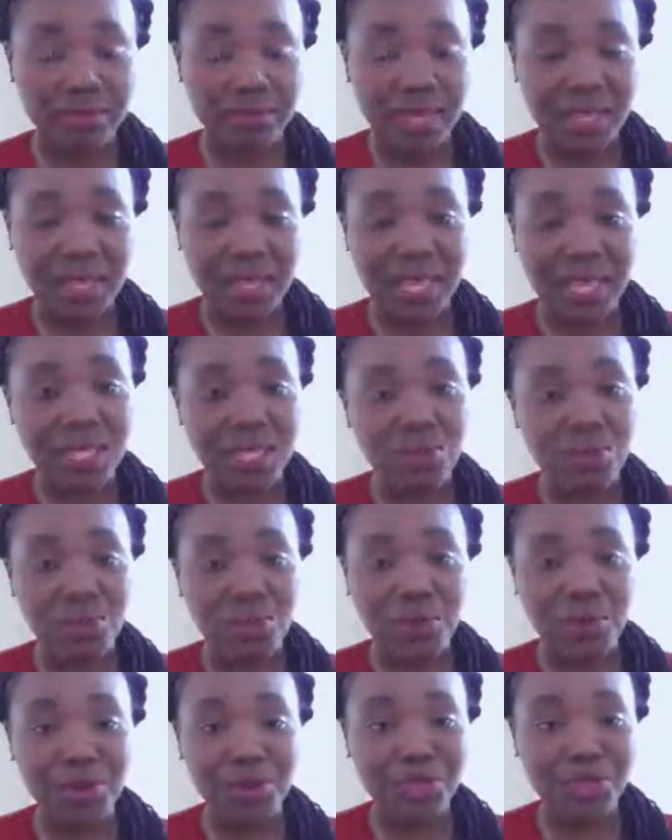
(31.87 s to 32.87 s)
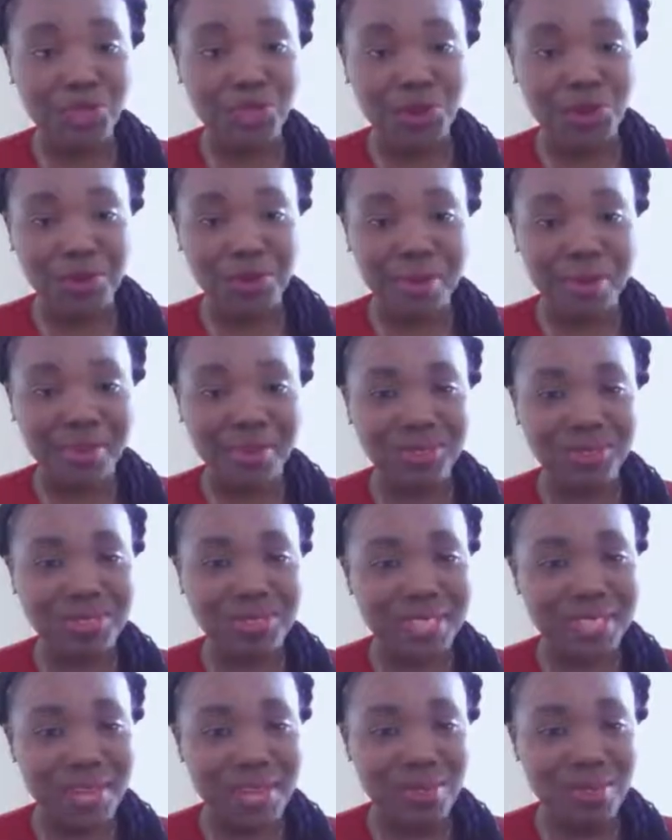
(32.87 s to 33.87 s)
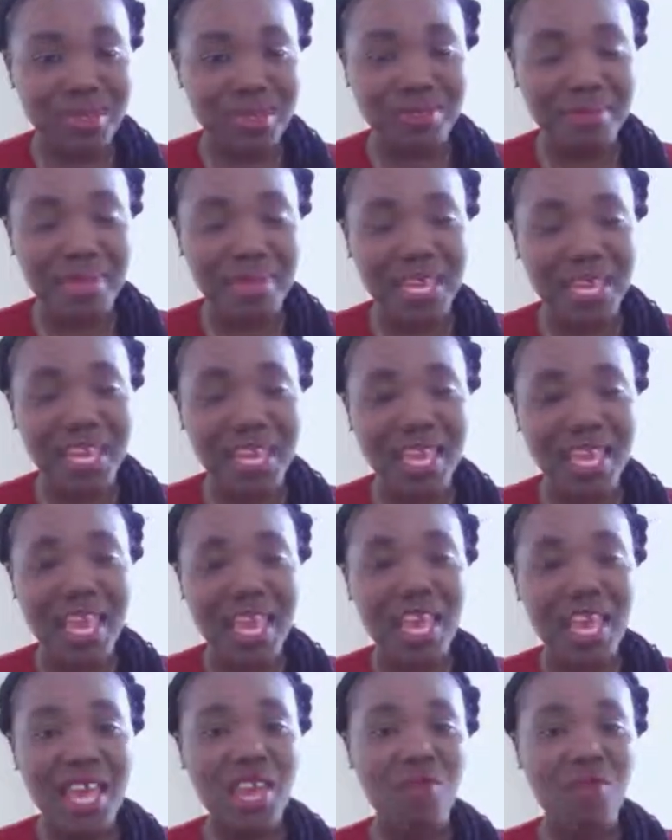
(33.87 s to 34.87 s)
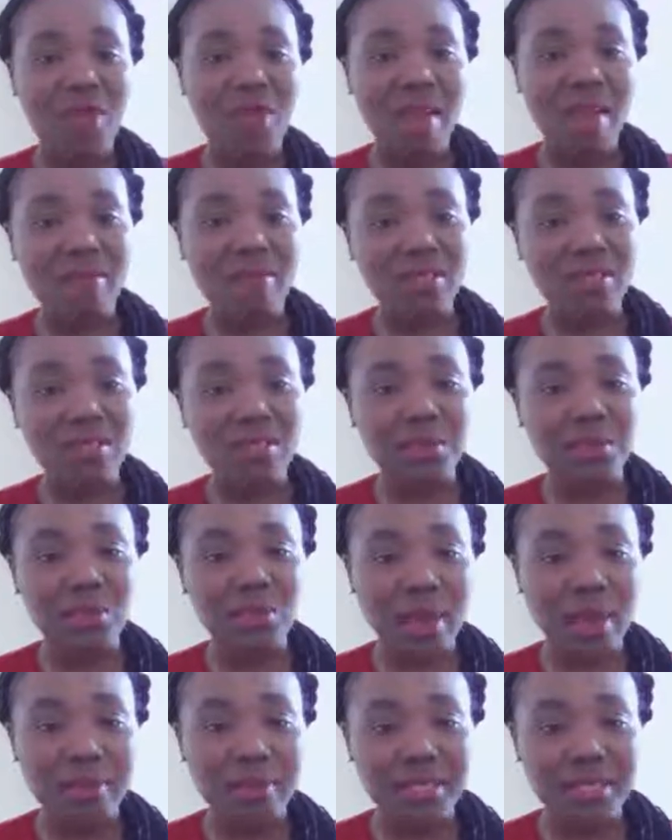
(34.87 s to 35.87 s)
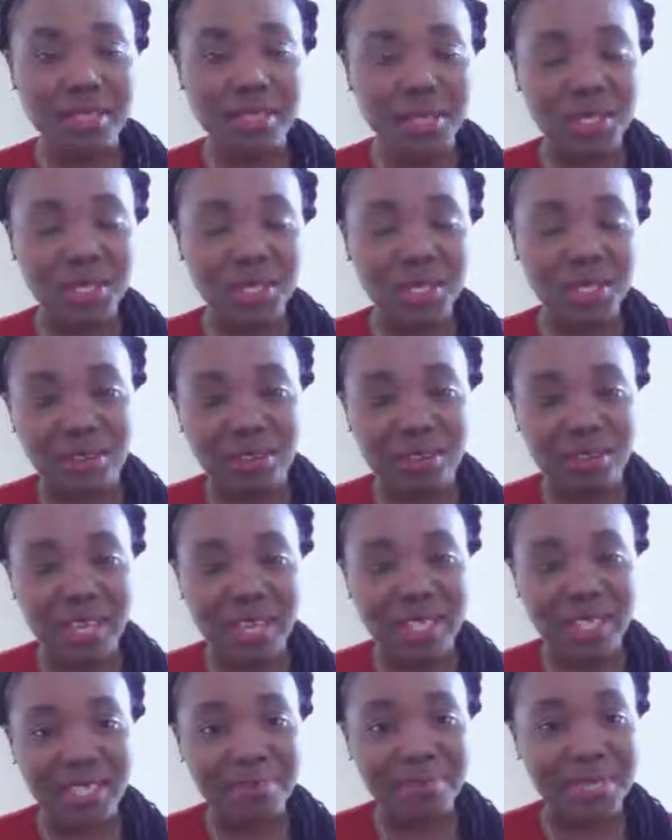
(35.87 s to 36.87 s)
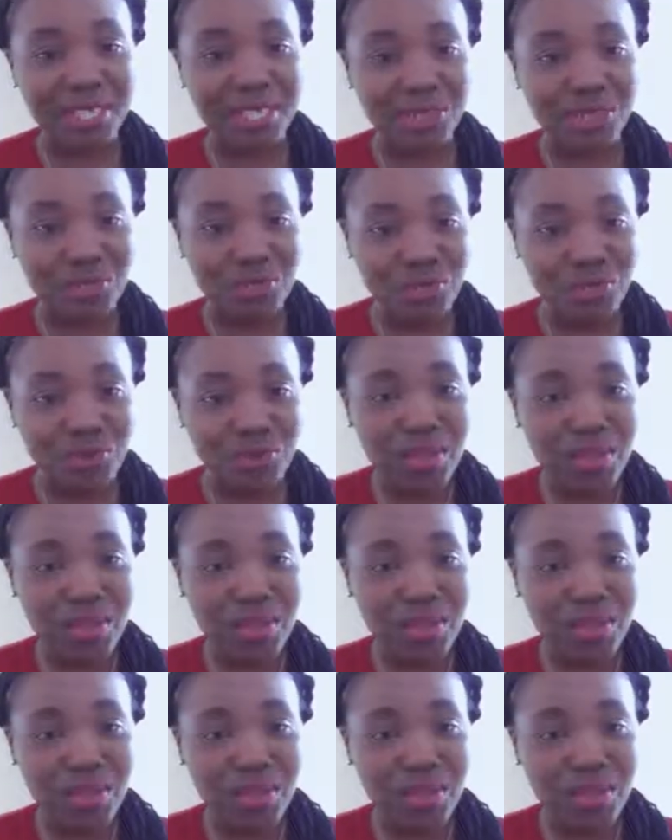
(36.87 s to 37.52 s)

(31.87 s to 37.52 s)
That's what we're going to talk about. So stay with me. If you haven't subscribed to this channel yet, please do.